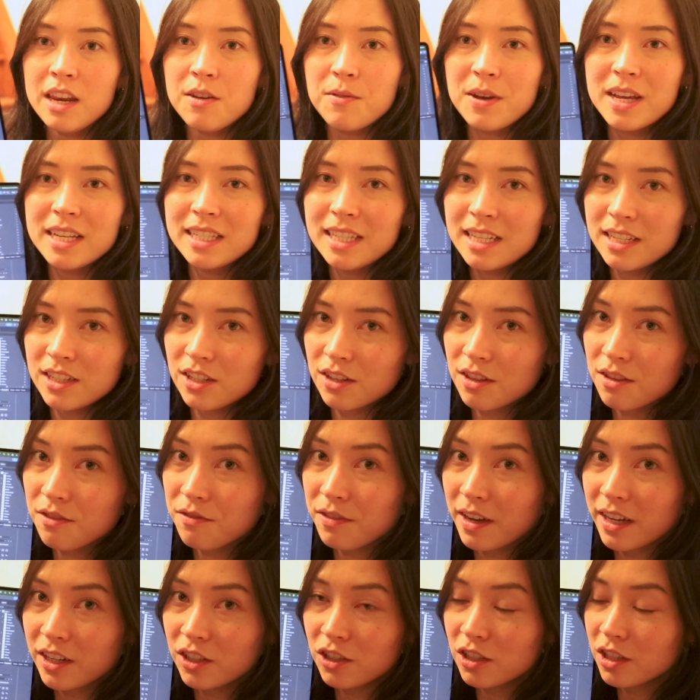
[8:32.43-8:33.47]
Anyways, these are the
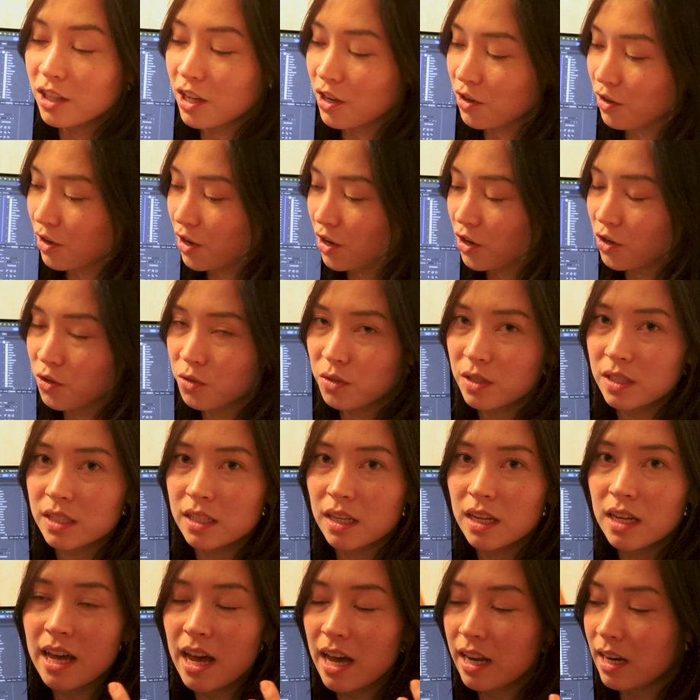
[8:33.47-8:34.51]
final logos
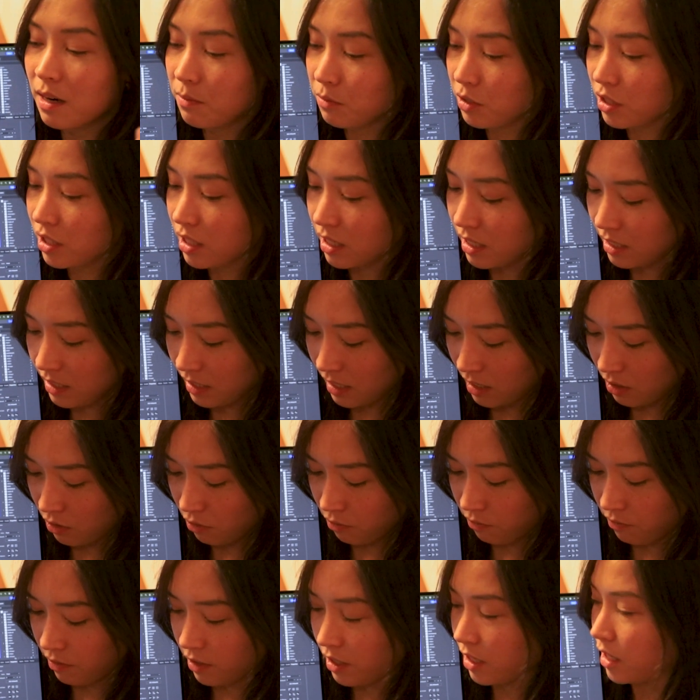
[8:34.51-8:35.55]
that I'm just gonna send
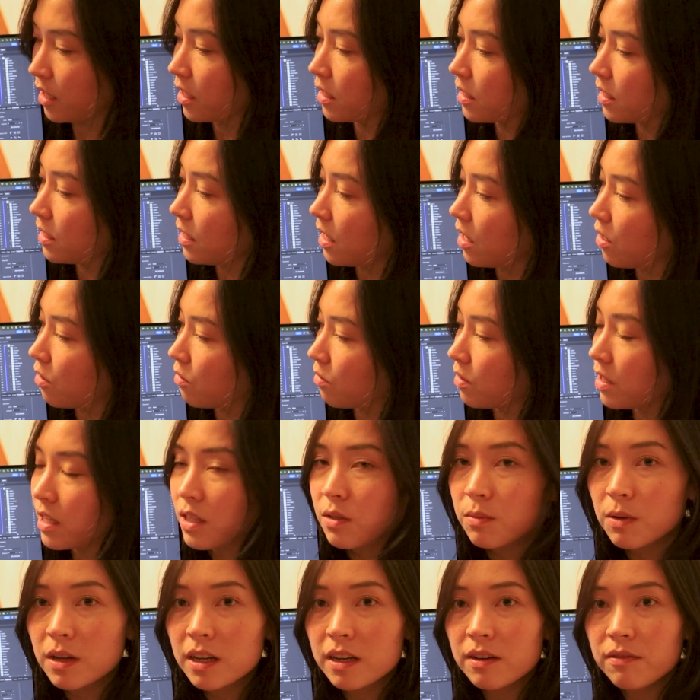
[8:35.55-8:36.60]
over. So
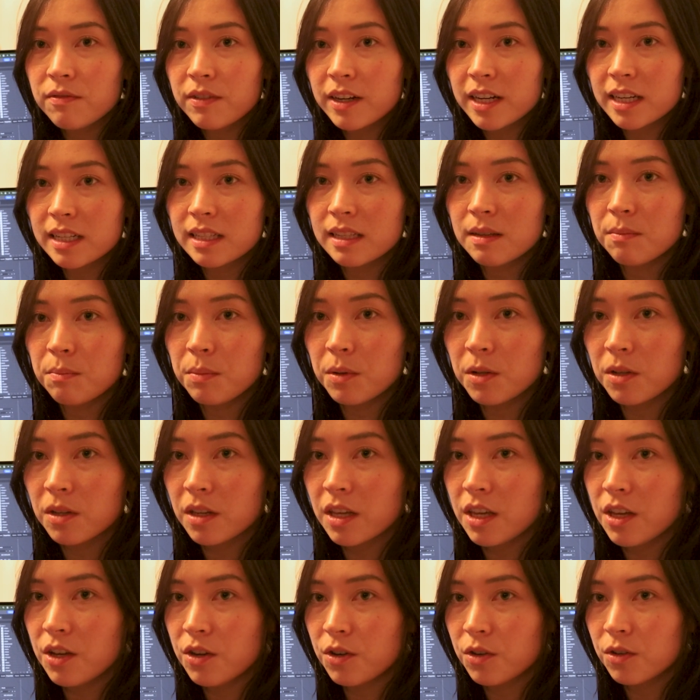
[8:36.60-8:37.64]
this one, very simple,
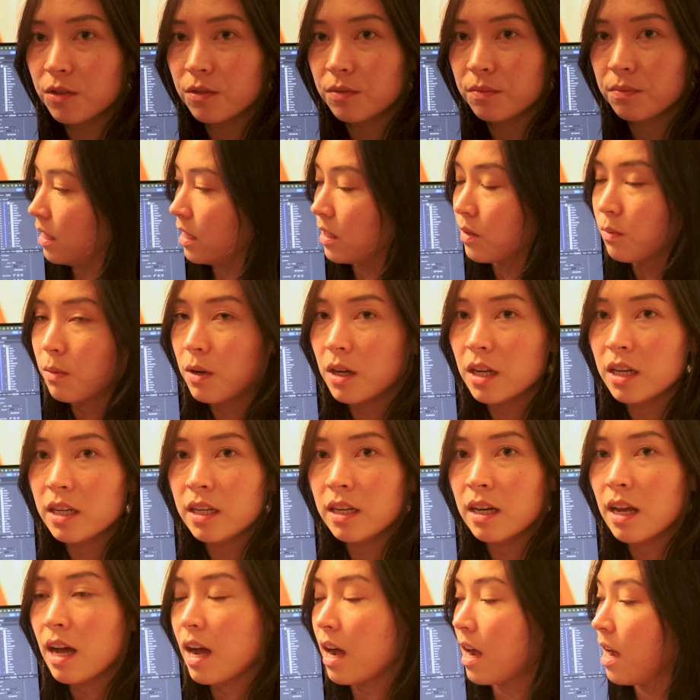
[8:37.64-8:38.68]
cute. This
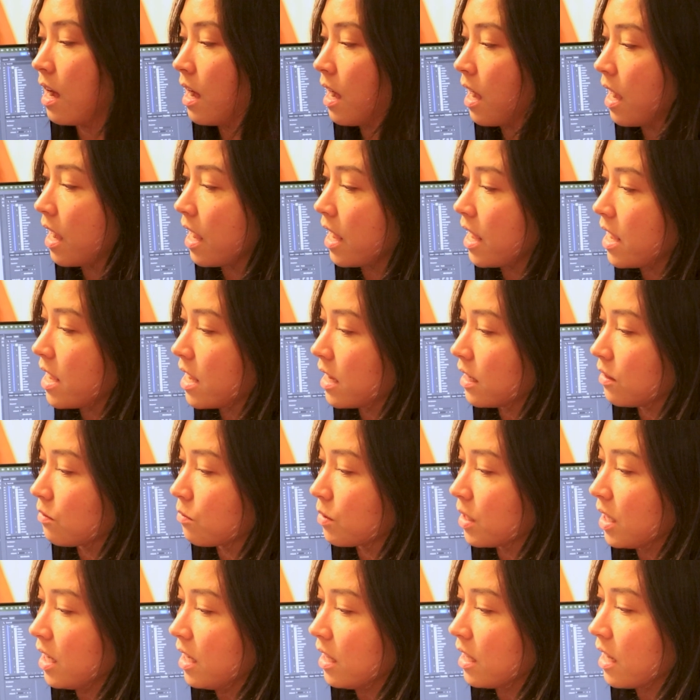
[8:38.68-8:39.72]
one, I
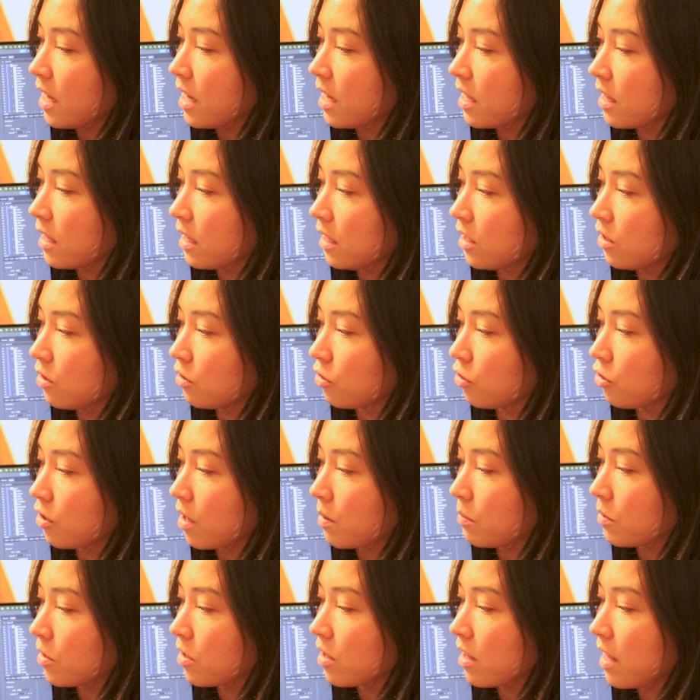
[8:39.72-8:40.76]
really like the little
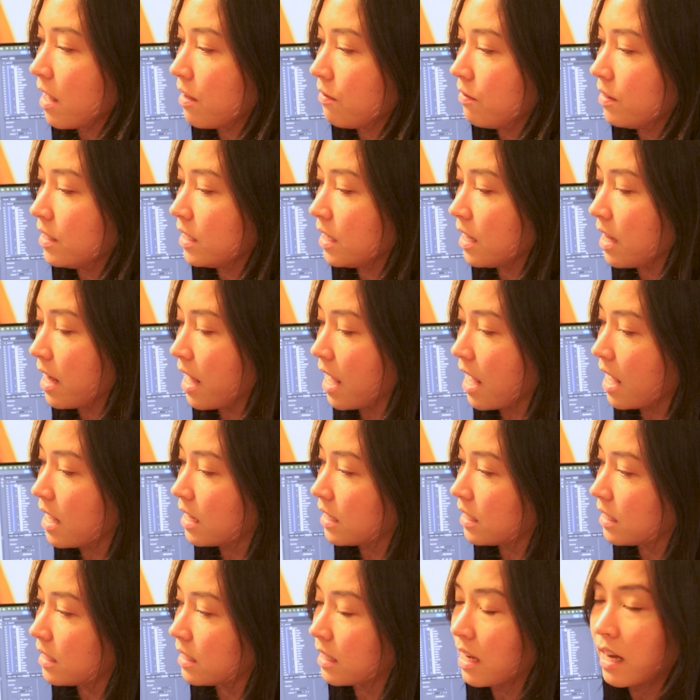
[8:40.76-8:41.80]
treble clef into the
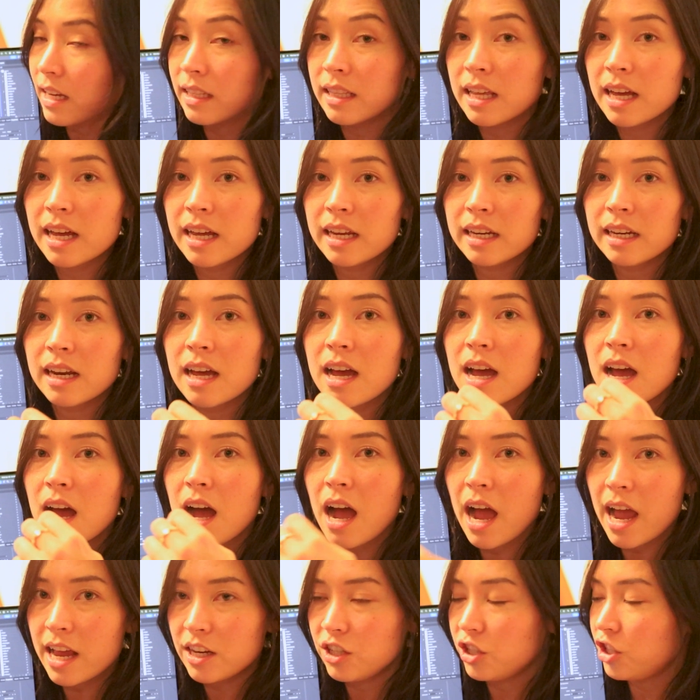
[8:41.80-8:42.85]
S, and then
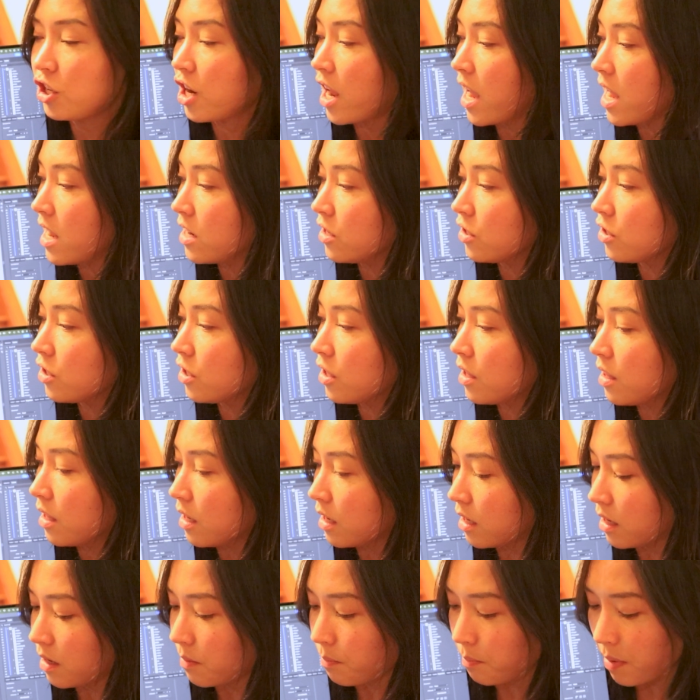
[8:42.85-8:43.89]
I changed
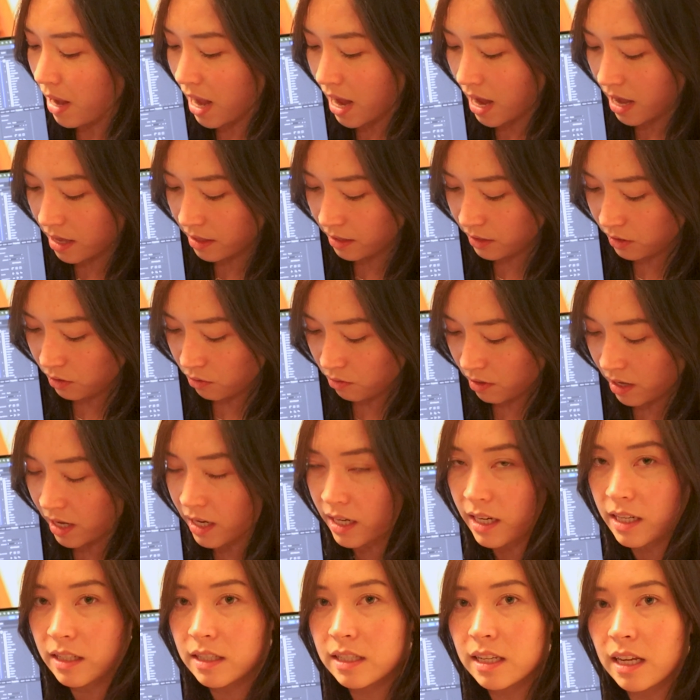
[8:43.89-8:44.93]
the path so
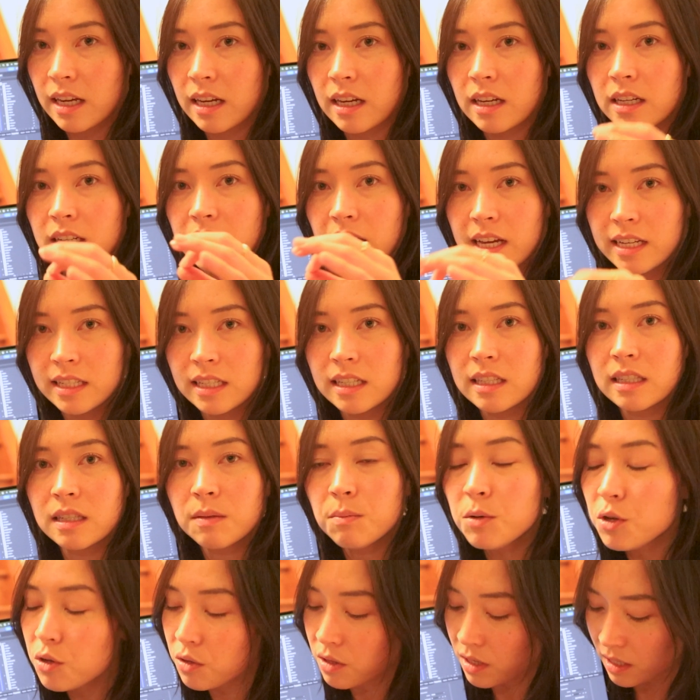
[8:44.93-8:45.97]
that it's like nice and
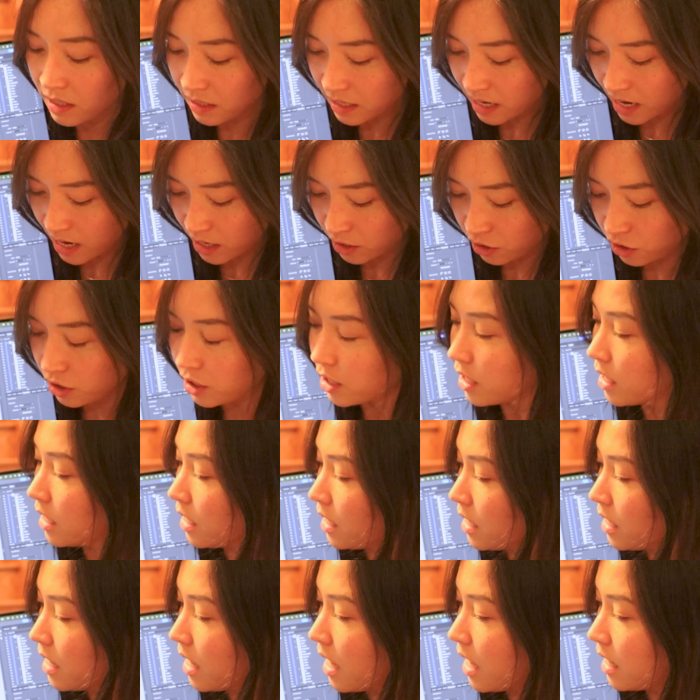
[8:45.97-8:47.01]
smooth and dashed,
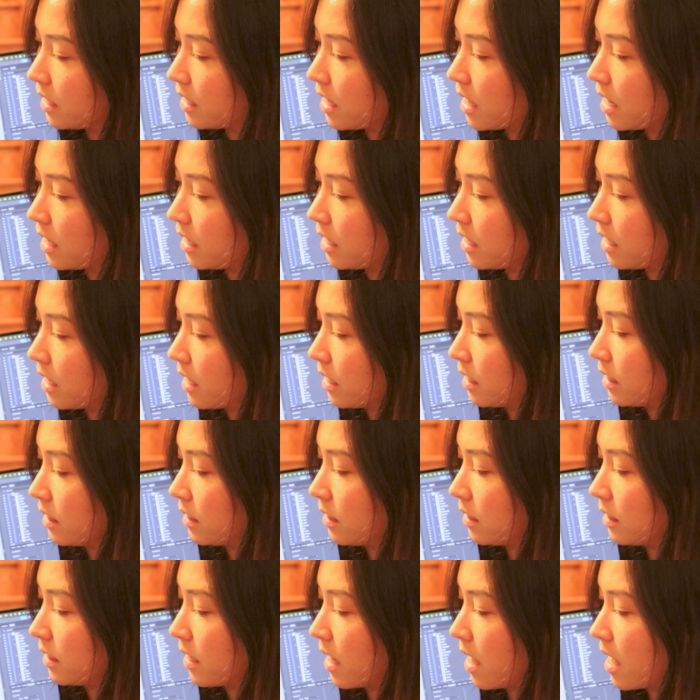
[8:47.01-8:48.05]
and then
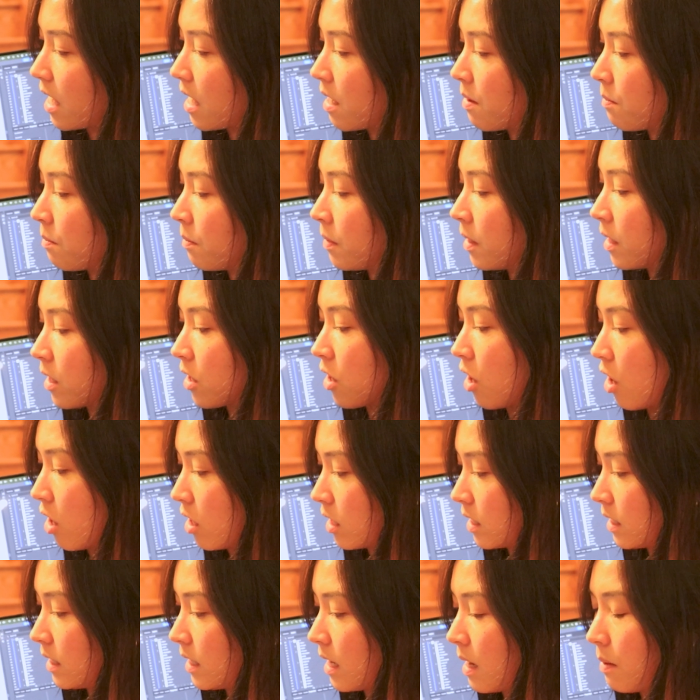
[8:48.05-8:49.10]
same
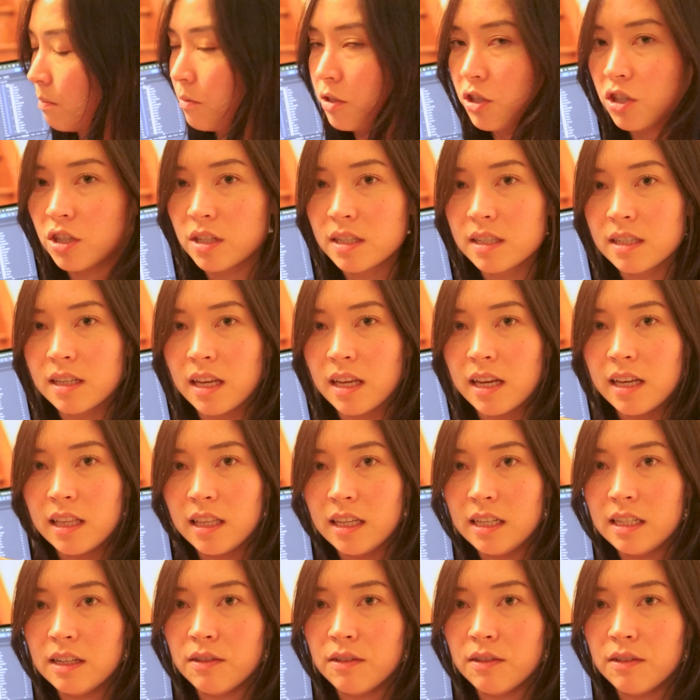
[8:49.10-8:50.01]
concept, just slightly